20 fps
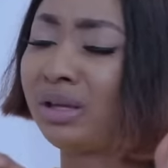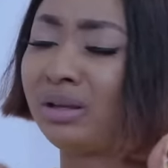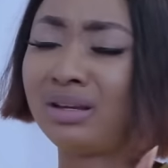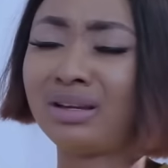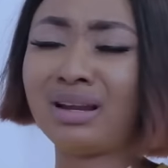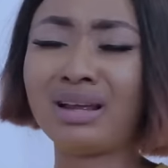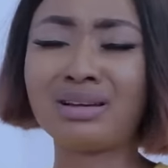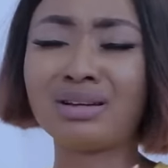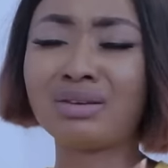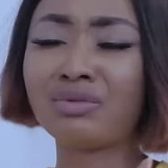
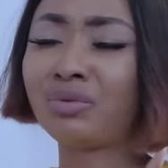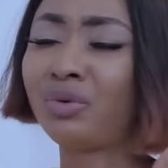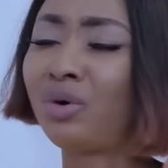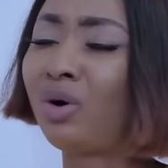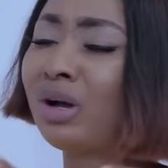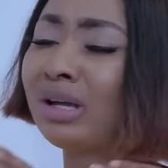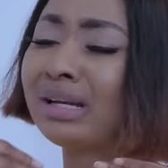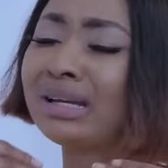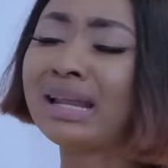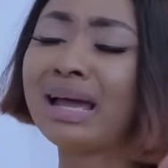pain, for
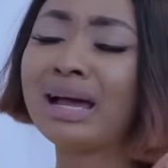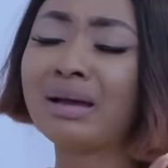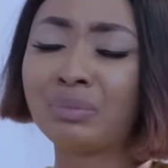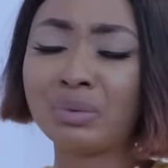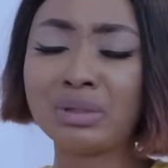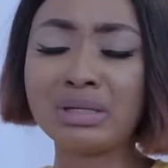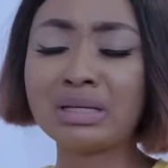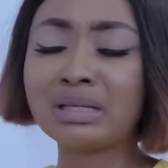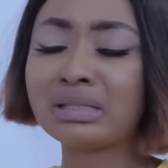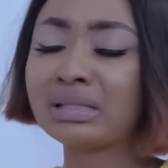
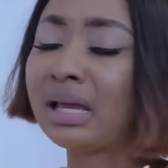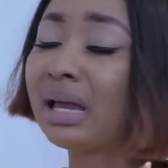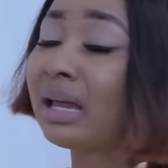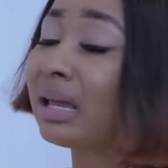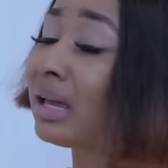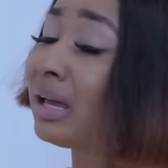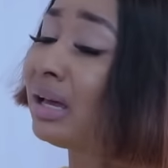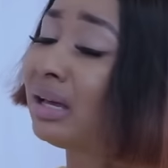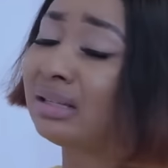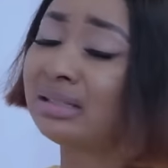unhappiness.
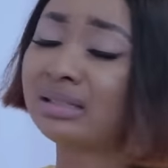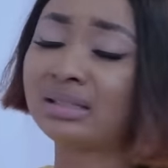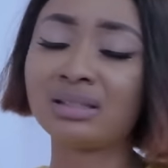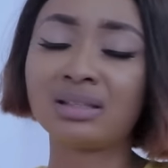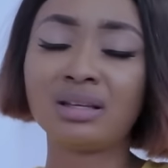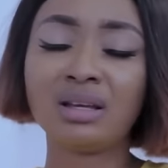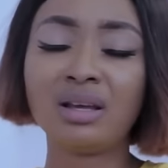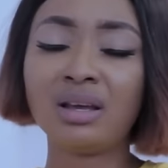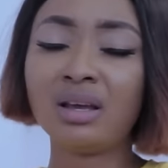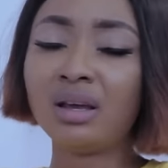I can't.
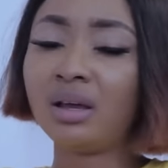